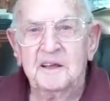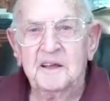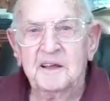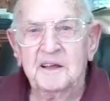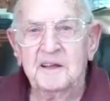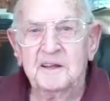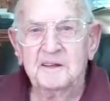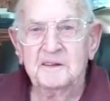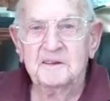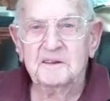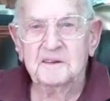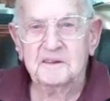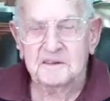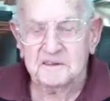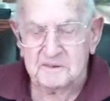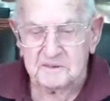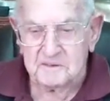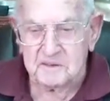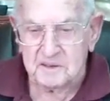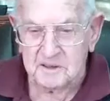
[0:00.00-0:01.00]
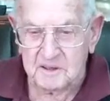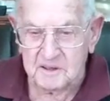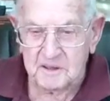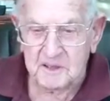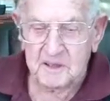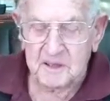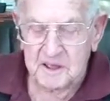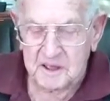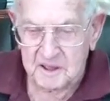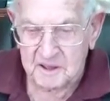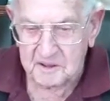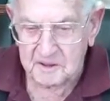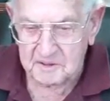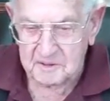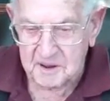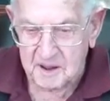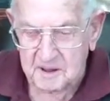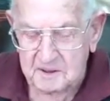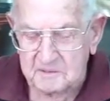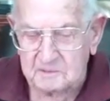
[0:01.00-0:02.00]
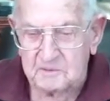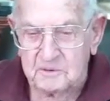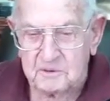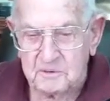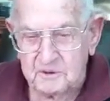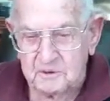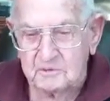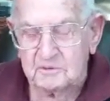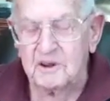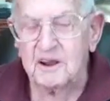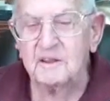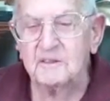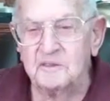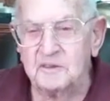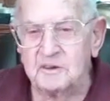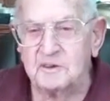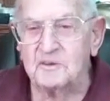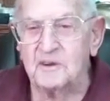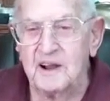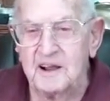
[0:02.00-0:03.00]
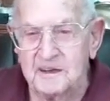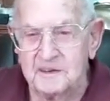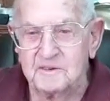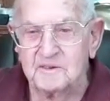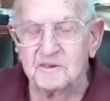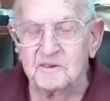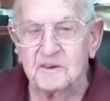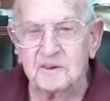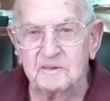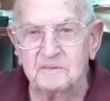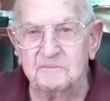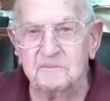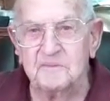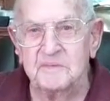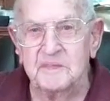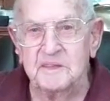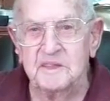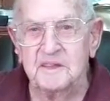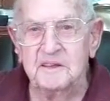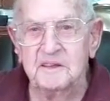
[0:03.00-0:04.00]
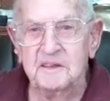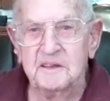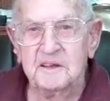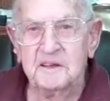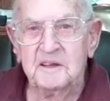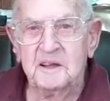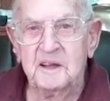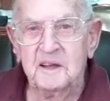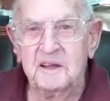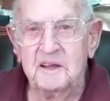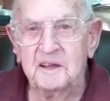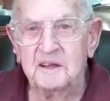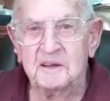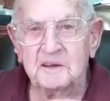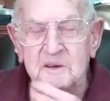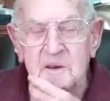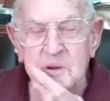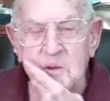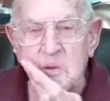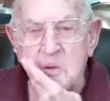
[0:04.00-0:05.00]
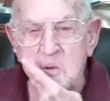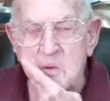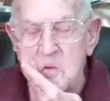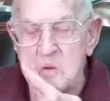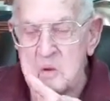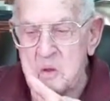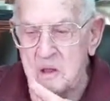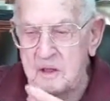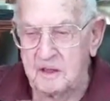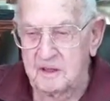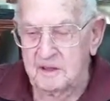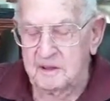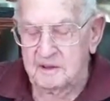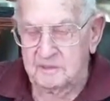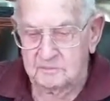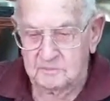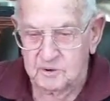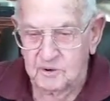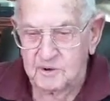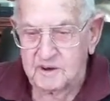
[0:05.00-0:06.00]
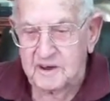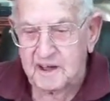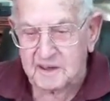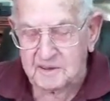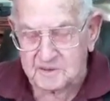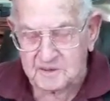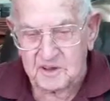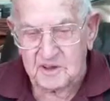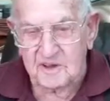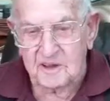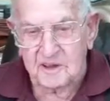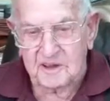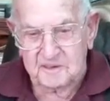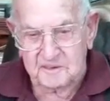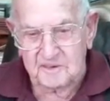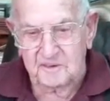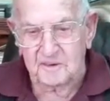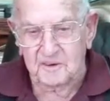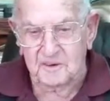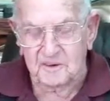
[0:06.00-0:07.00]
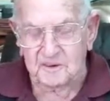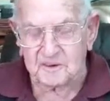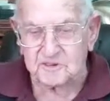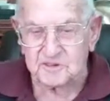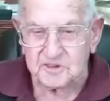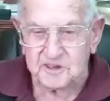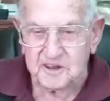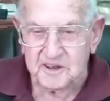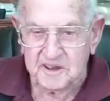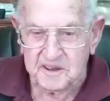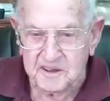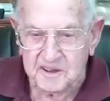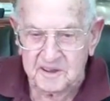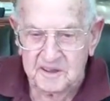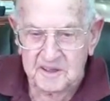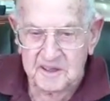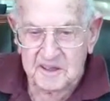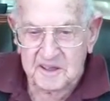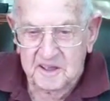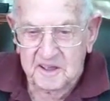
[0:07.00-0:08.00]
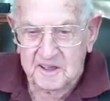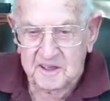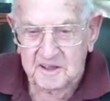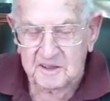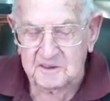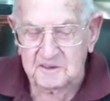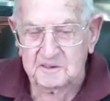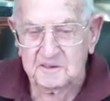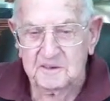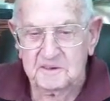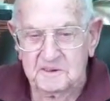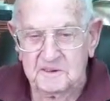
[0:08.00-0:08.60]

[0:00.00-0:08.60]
And I ran the grinder and pulled out the hot dogs, and